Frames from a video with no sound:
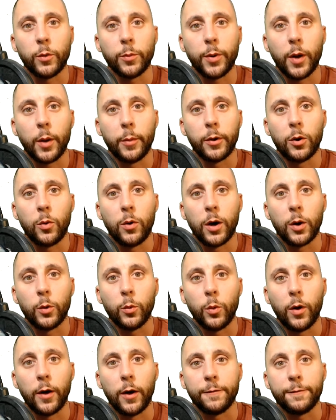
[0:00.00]
We probably don't want.
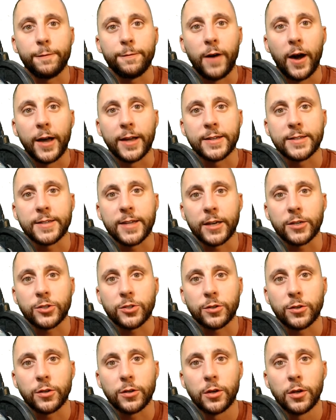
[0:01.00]
We want fine
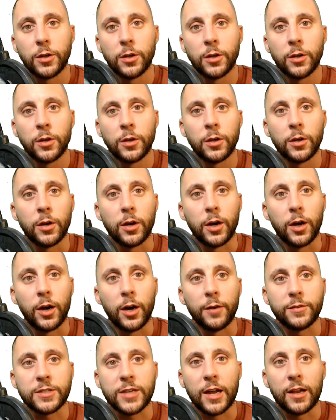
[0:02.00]
textured.
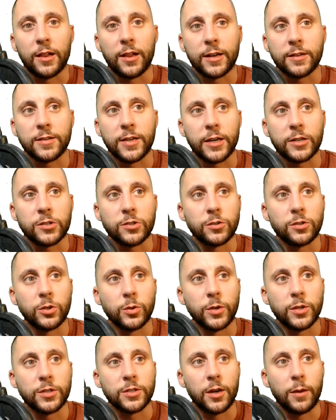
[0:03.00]
Uh, if it's got a lot of texture
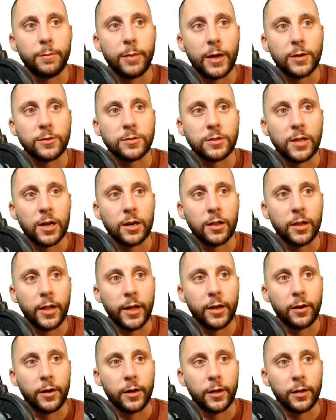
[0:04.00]
to it, it's going to bounce a lot of
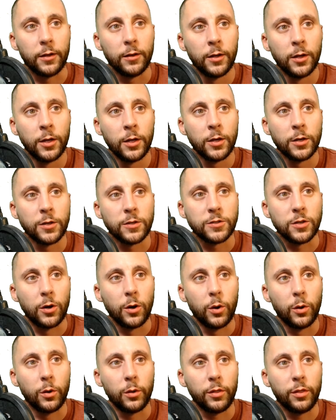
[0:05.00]
light on it.
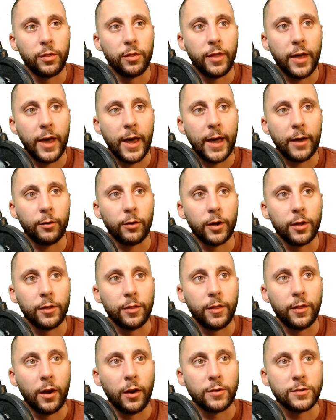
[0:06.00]
So that right
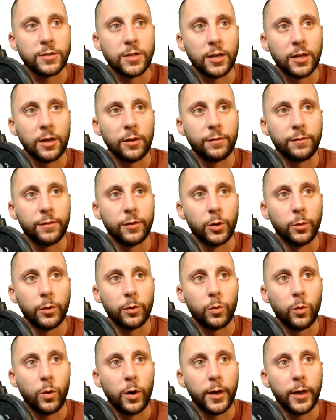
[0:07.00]
there is going to get filled
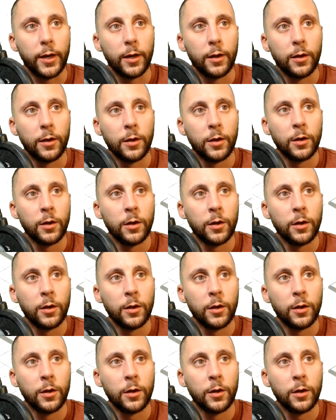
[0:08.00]
with white.